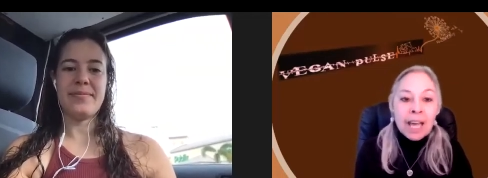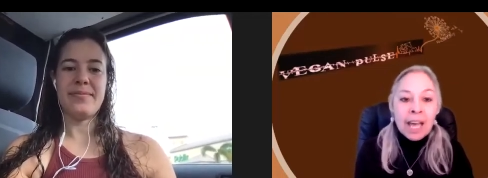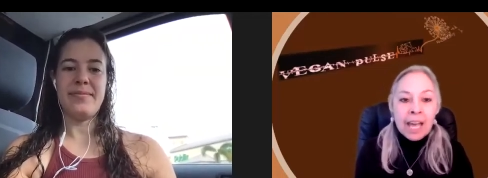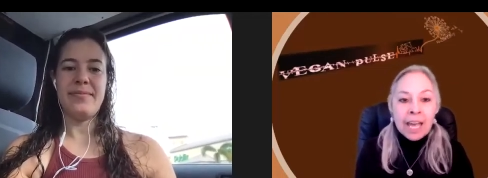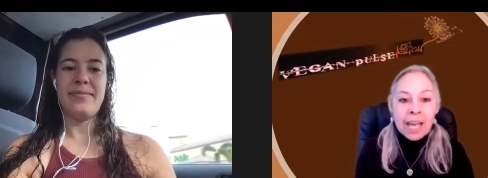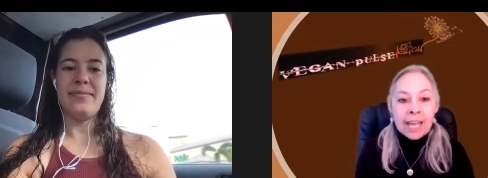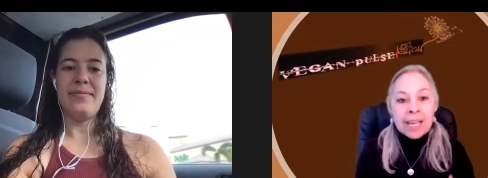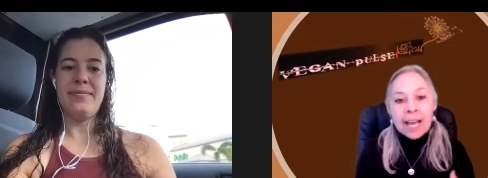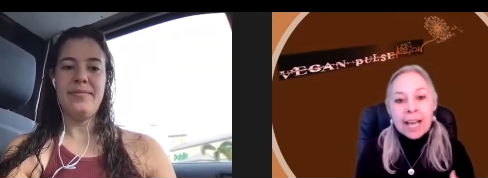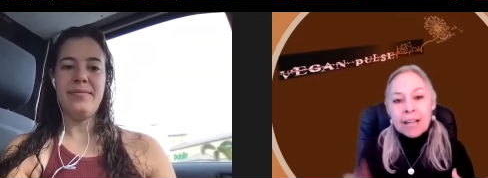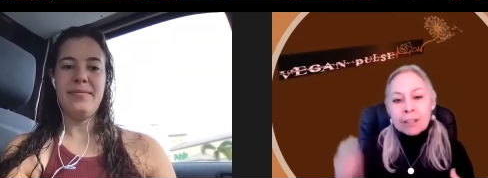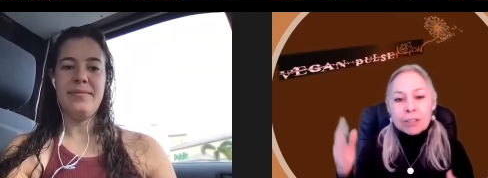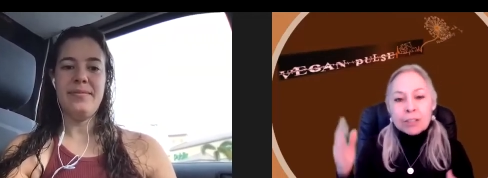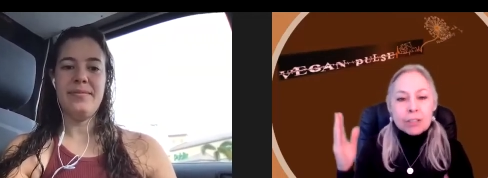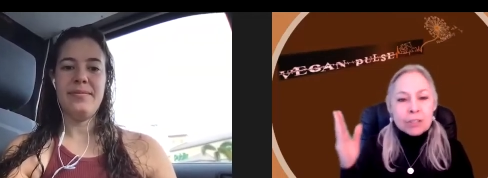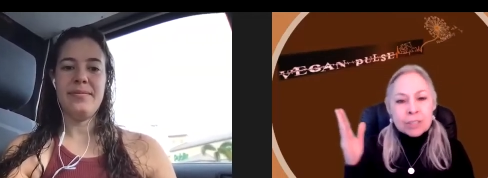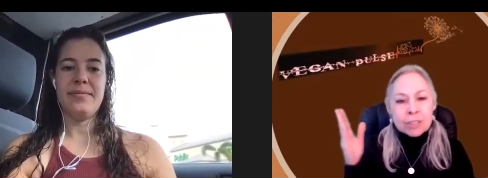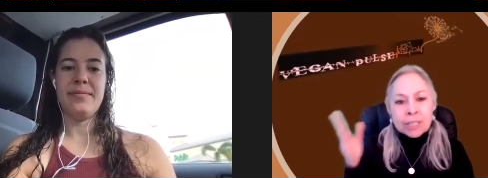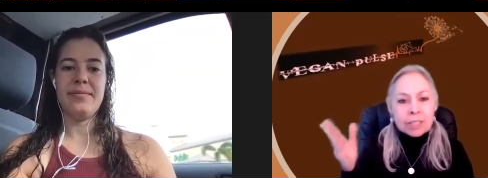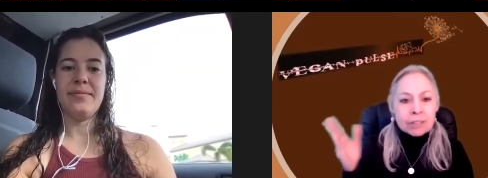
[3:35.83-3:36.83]
Speaker 1: hey, how
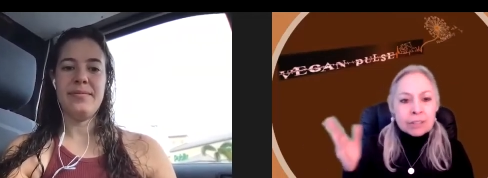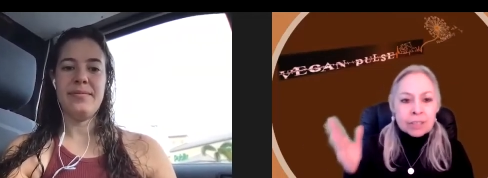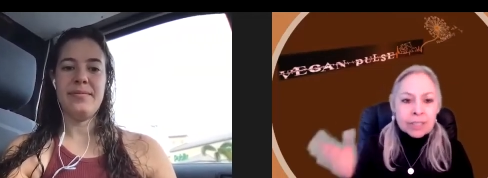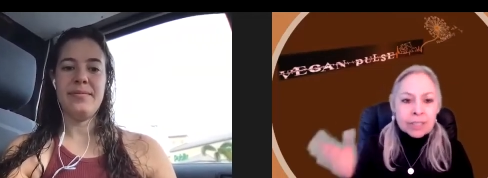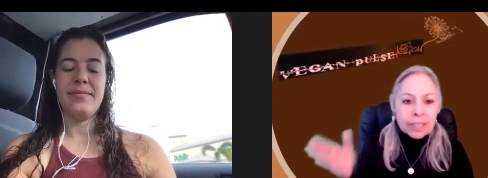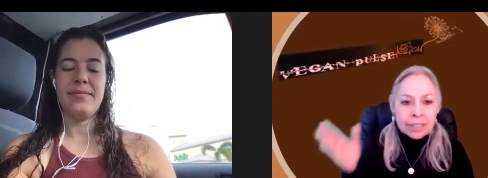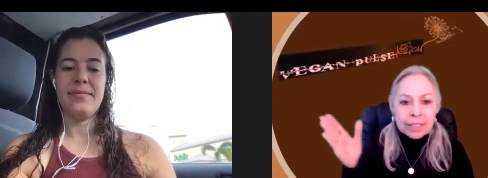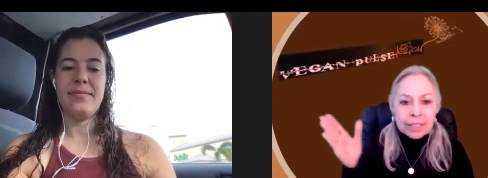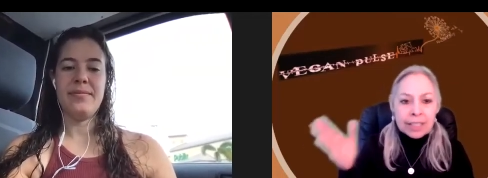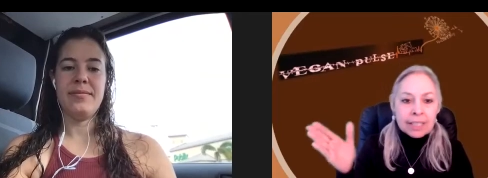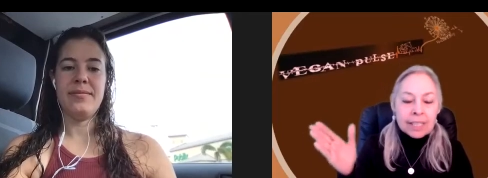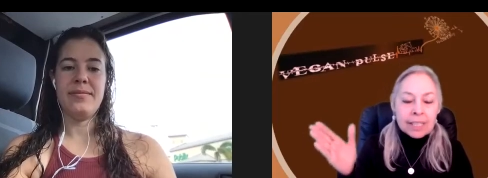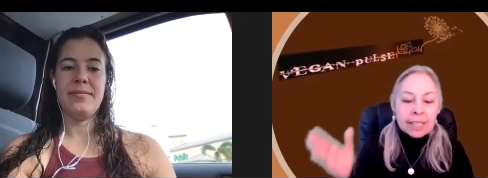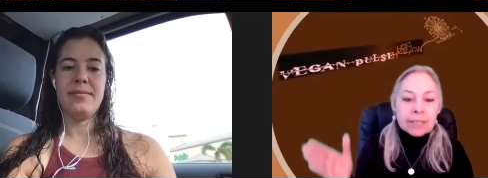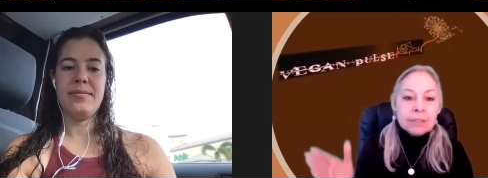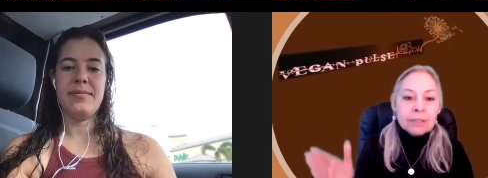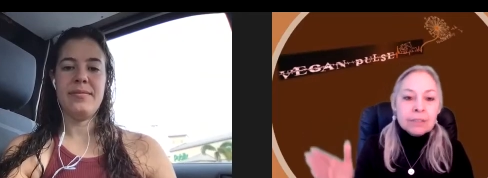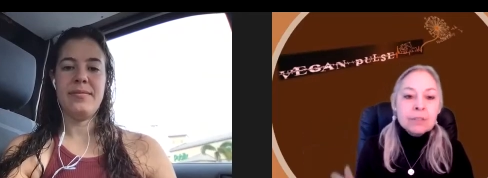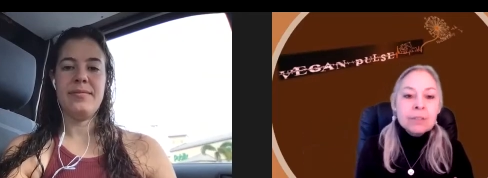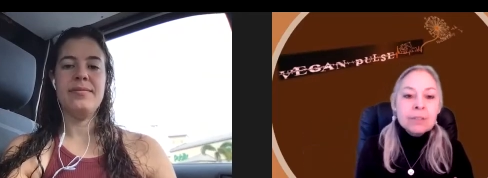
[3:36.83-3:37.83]
could you tell your kid they
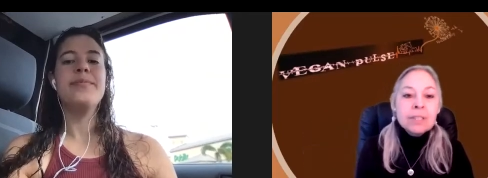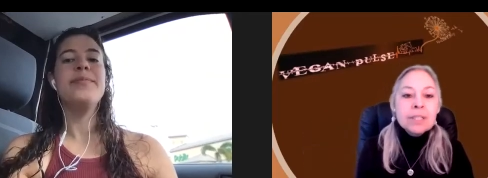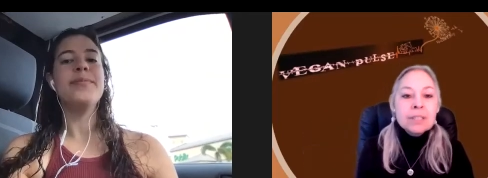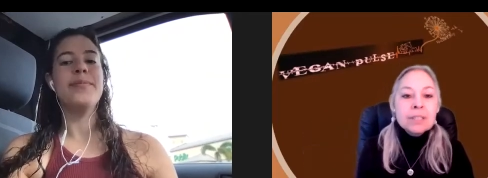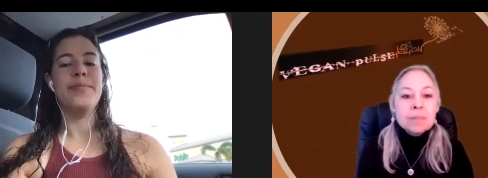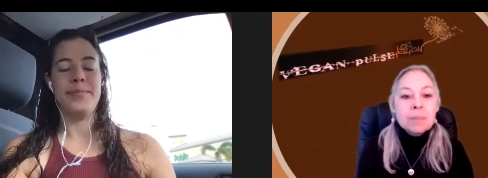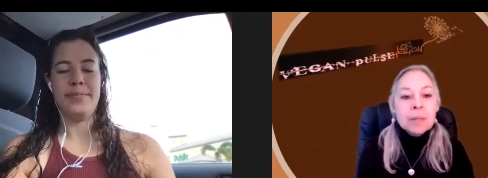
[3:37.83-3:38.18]
can't do this?